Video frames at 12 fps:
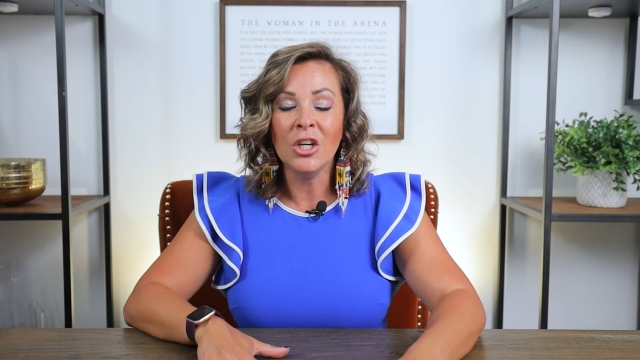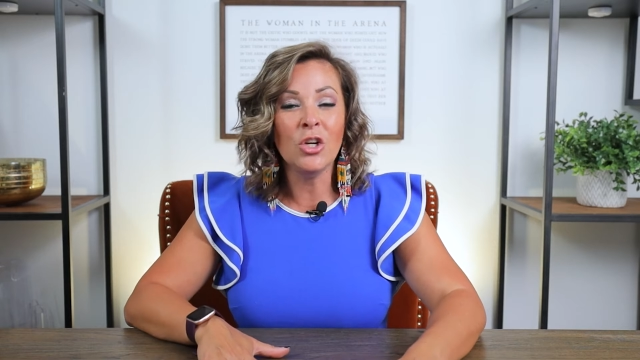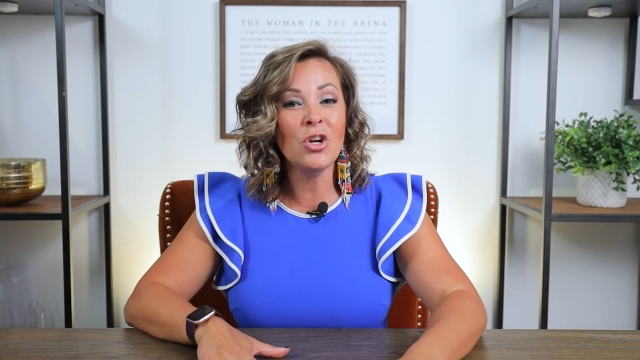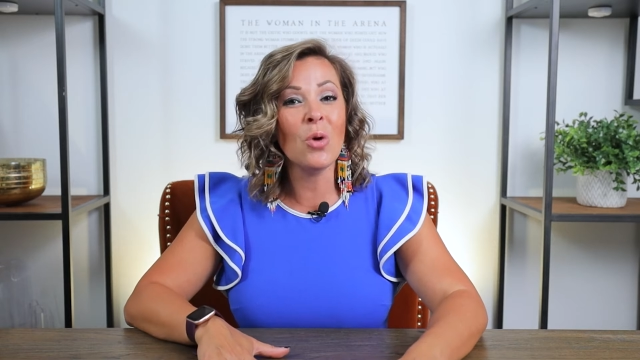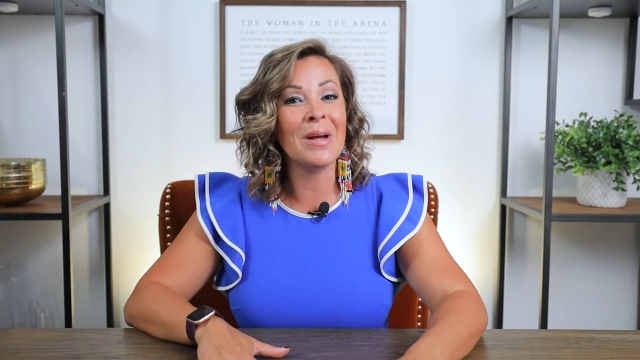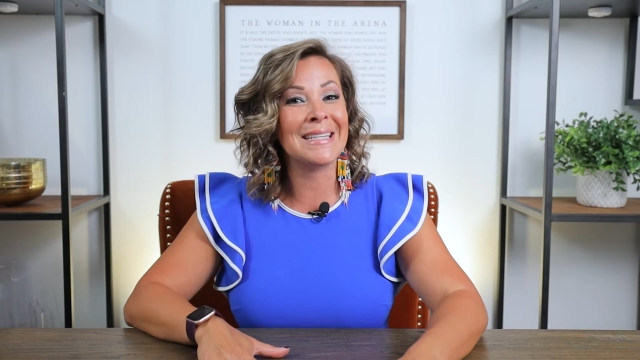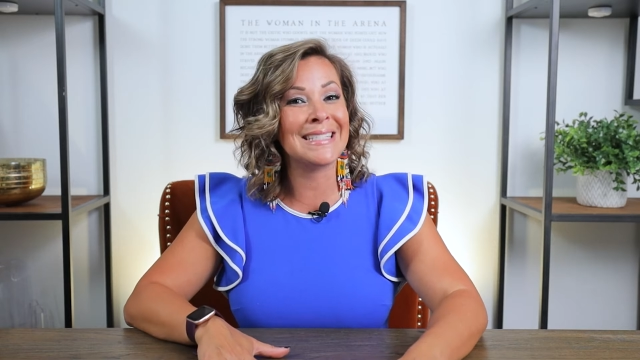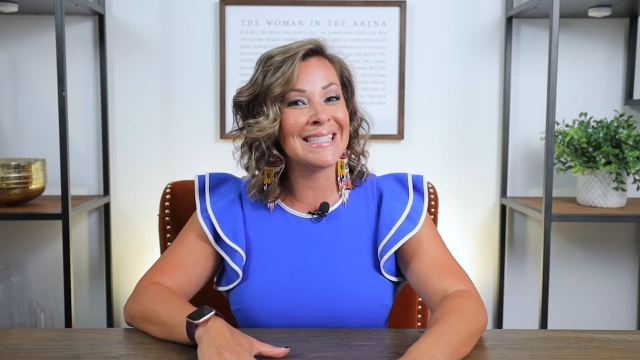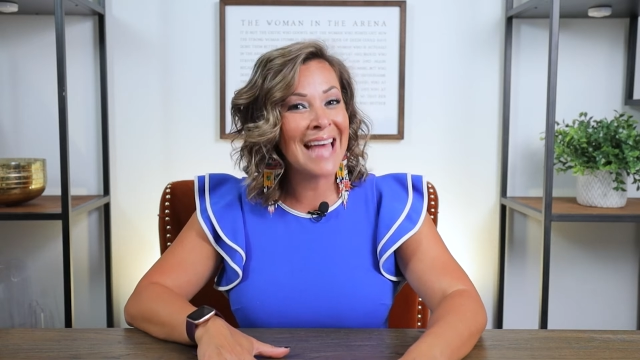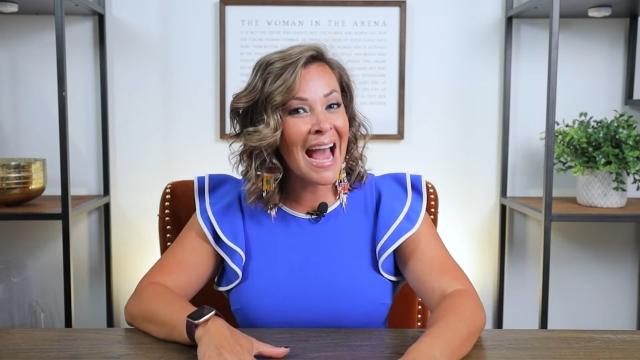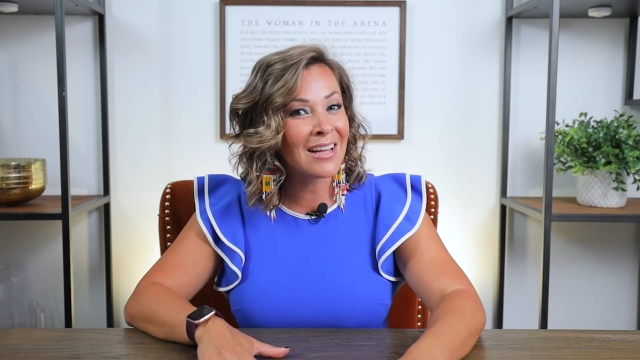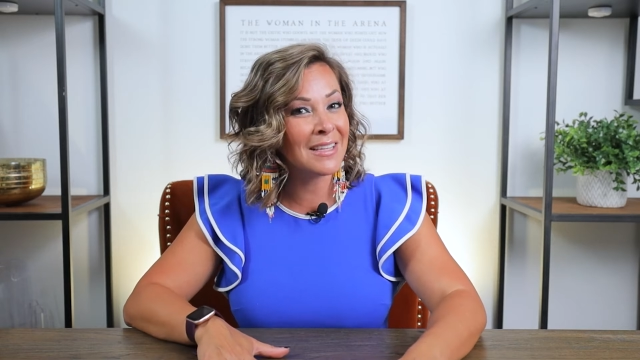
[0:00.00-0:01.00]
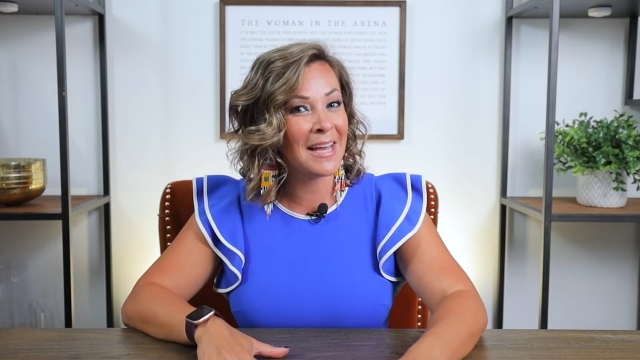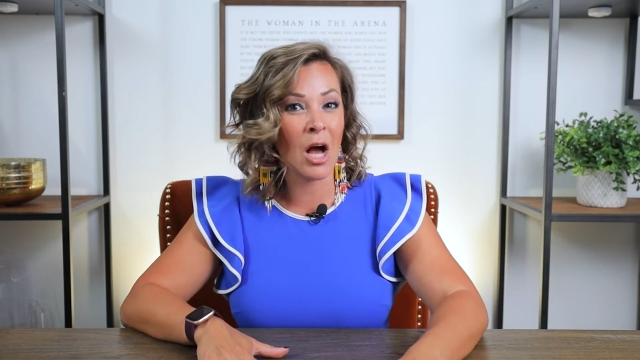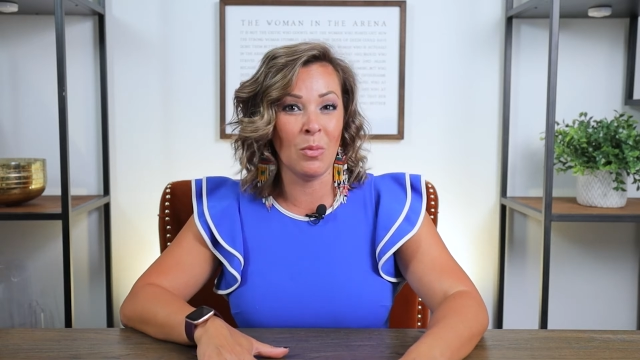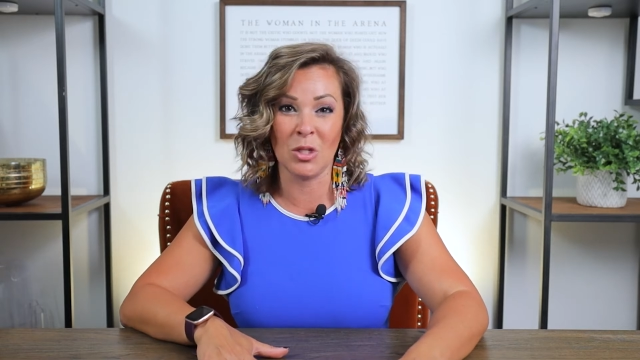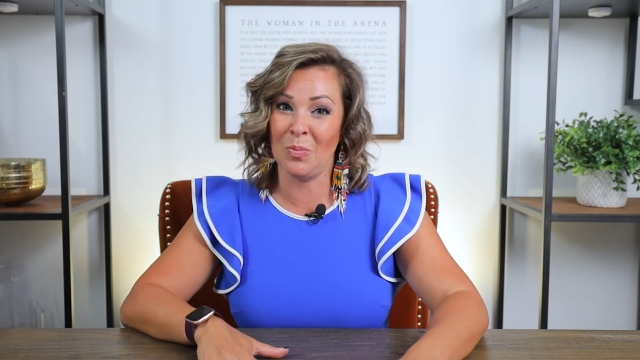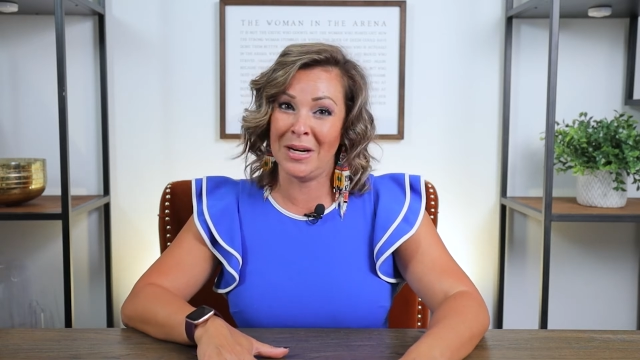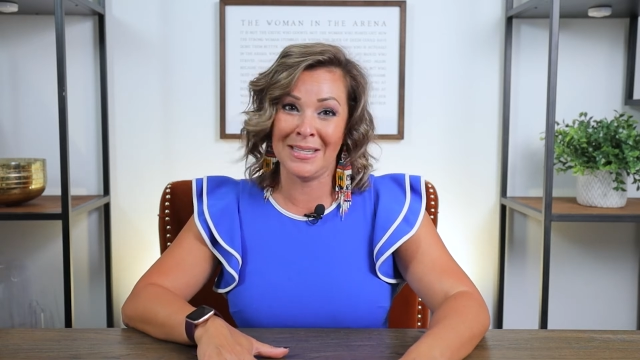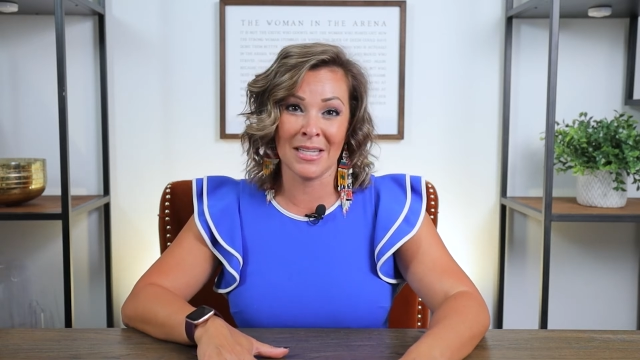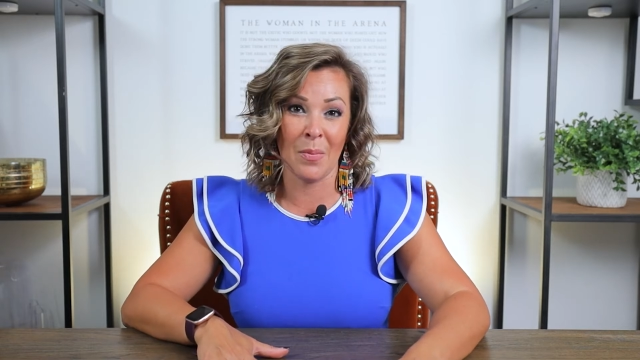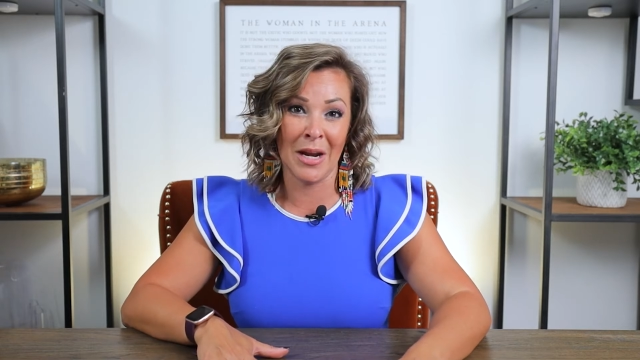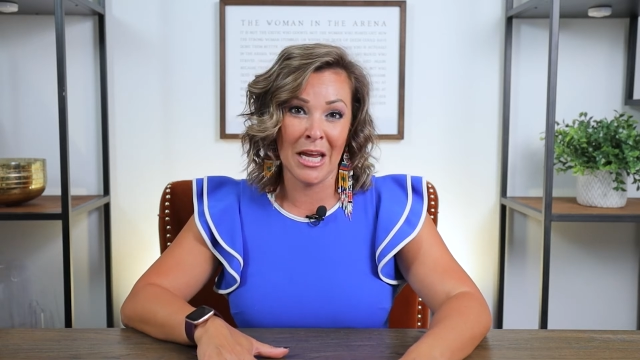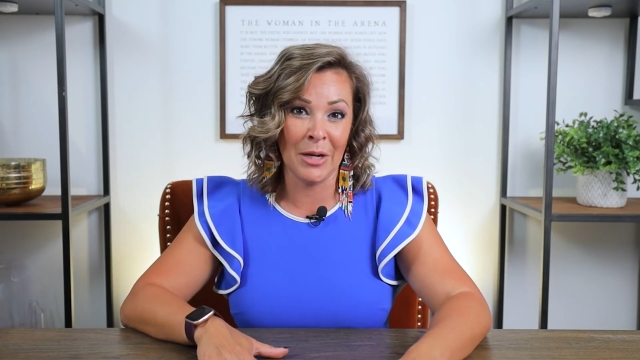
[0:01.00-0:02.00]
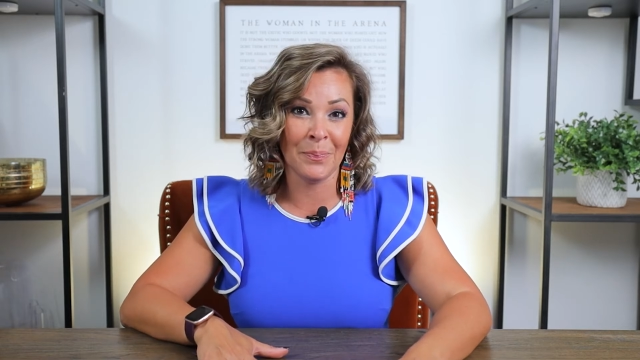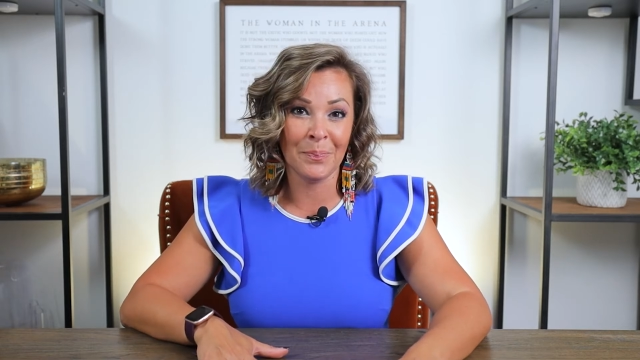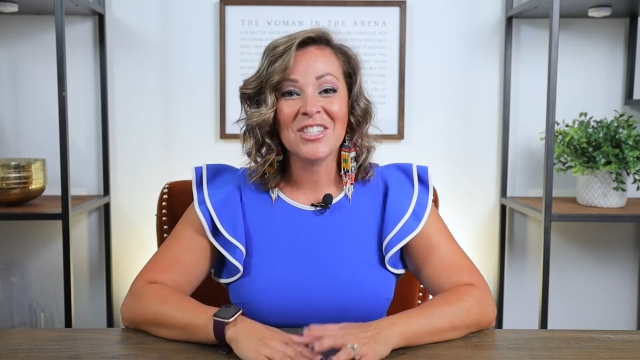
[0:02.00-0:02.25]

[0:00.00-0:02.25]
you know exactly how much money's coming in.